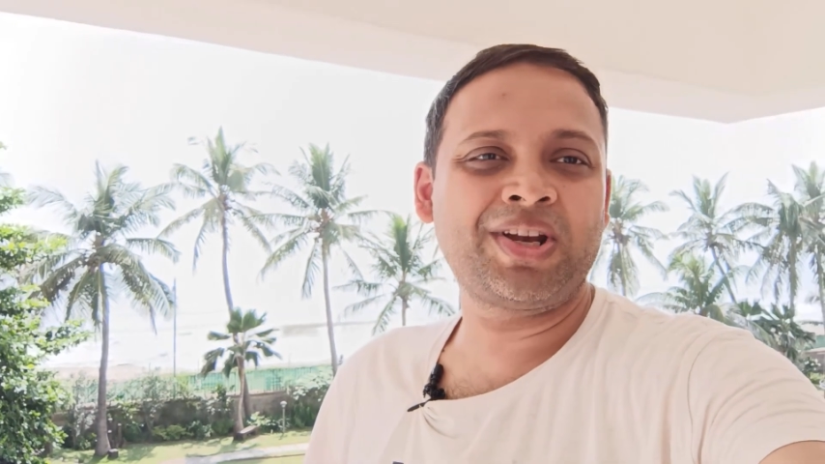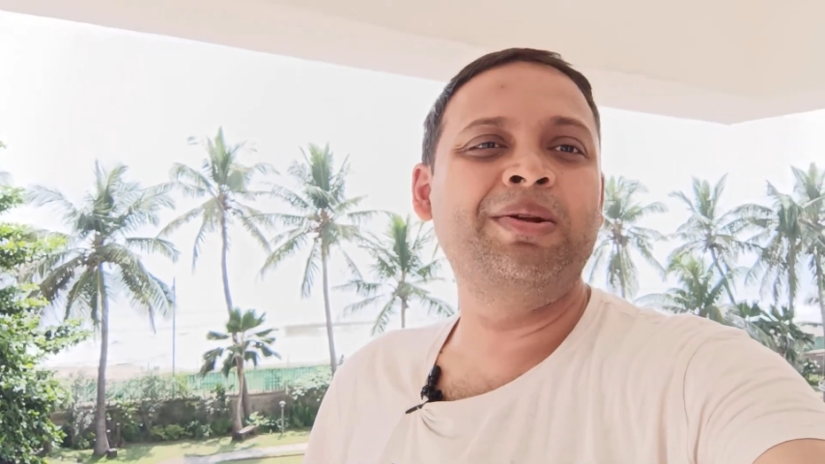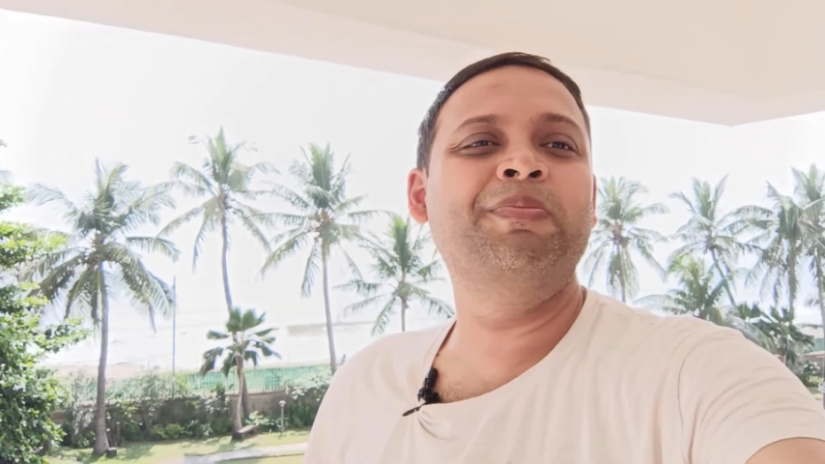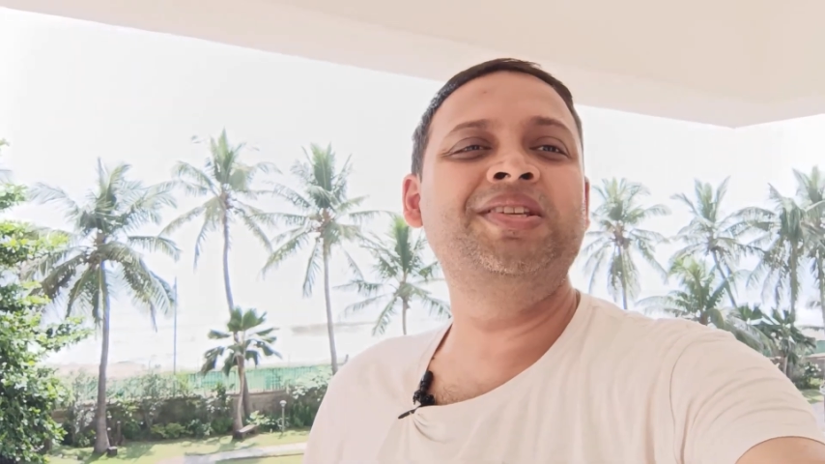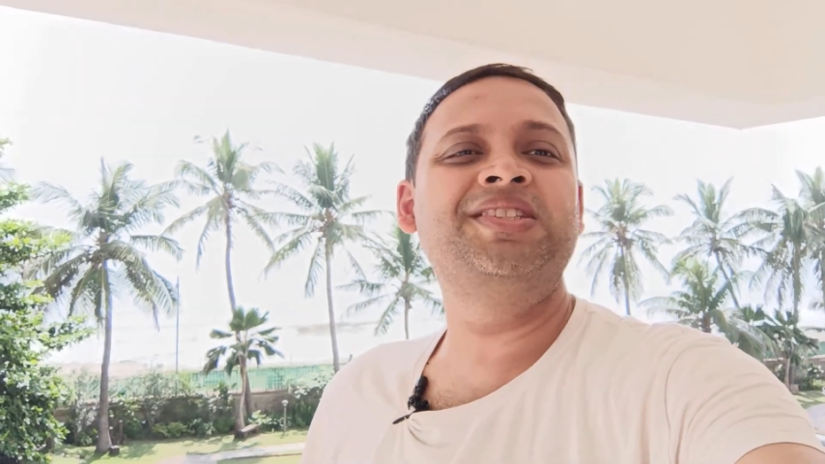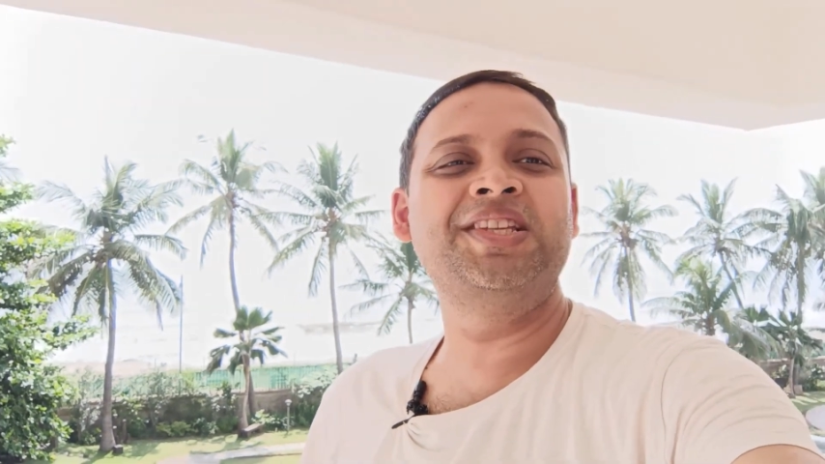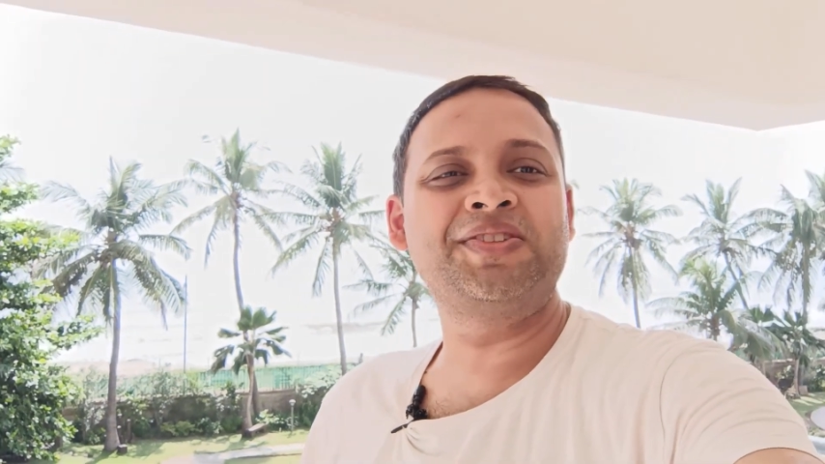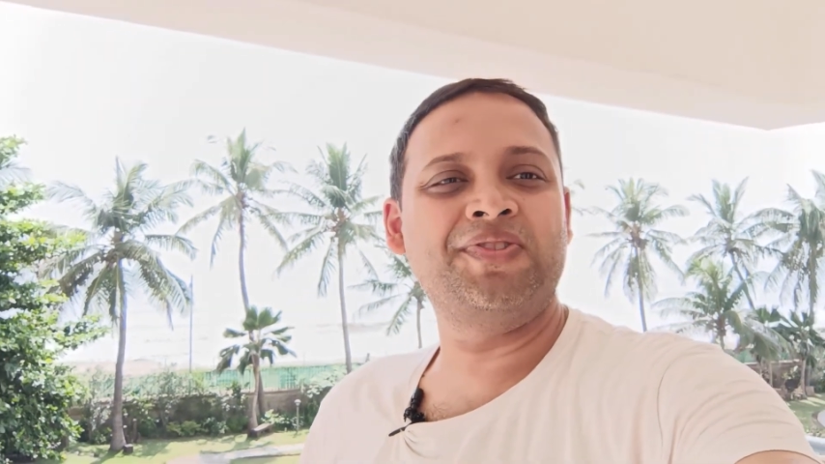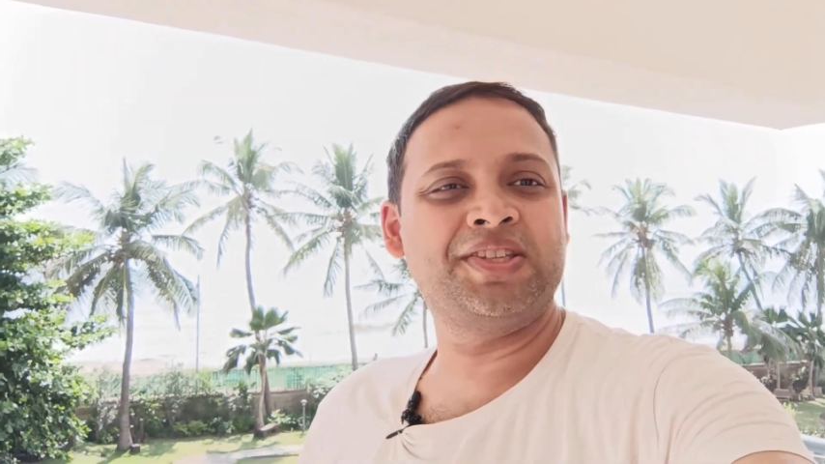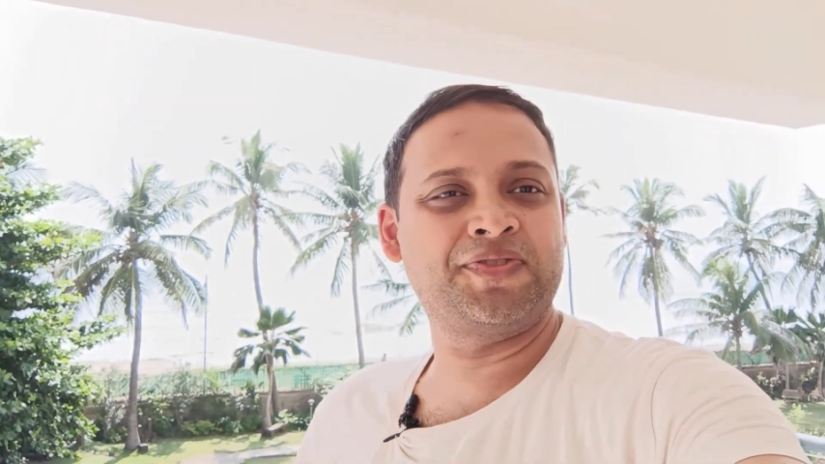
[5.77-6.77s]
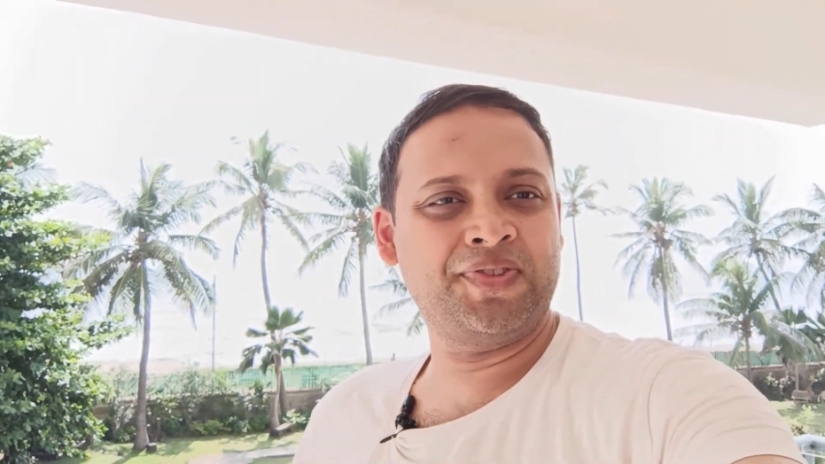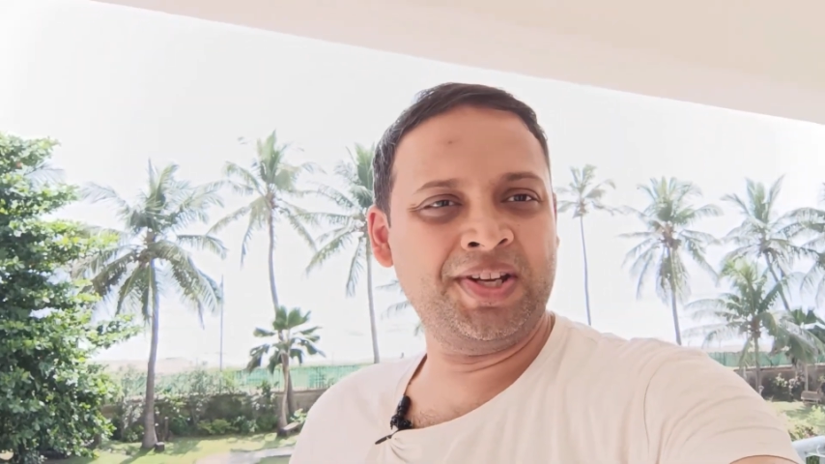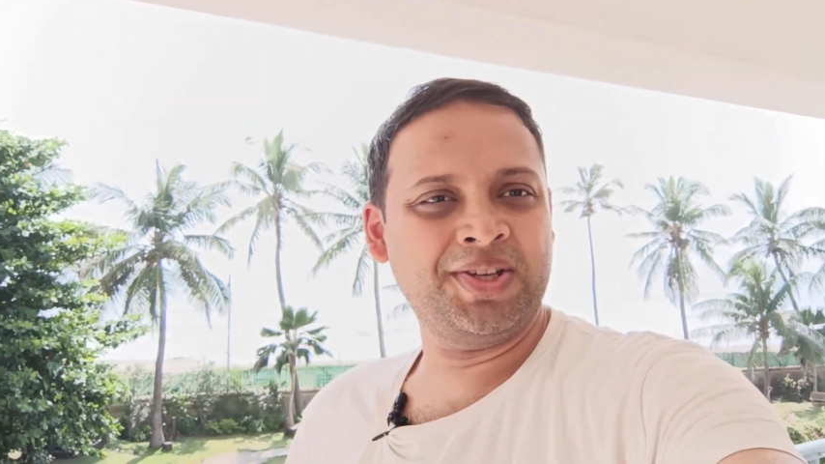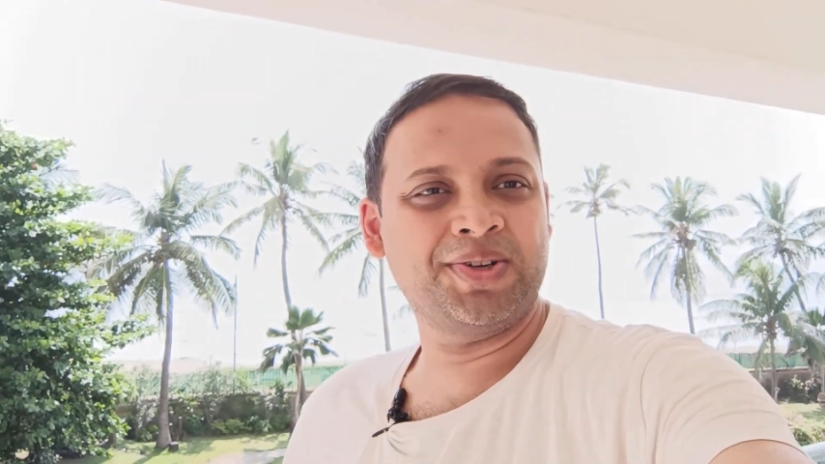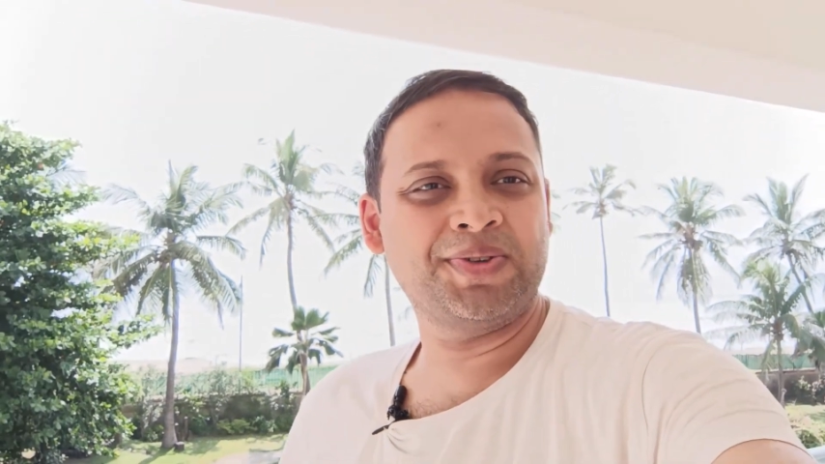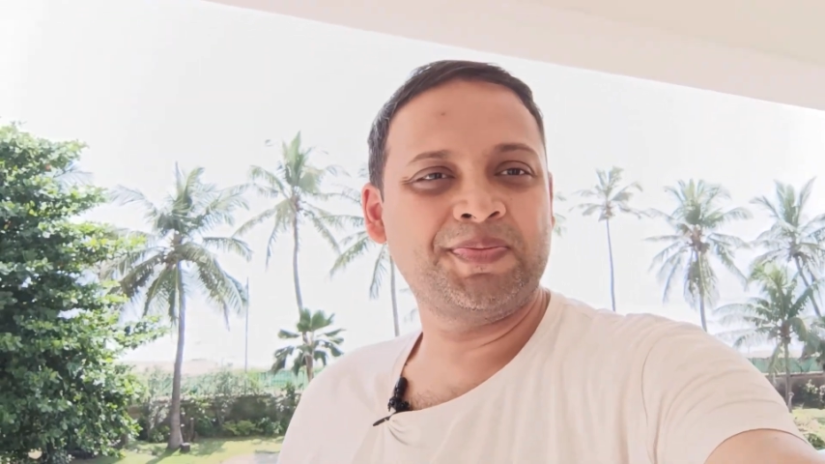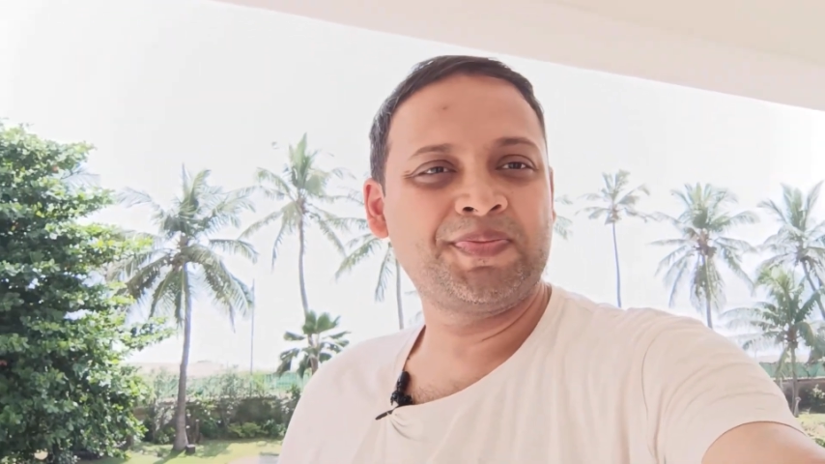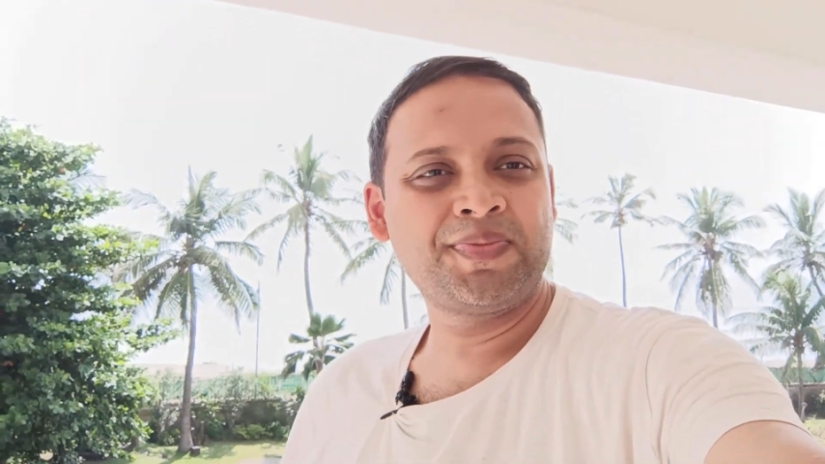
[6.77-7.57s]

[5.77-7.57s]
so I'll miss this week's video.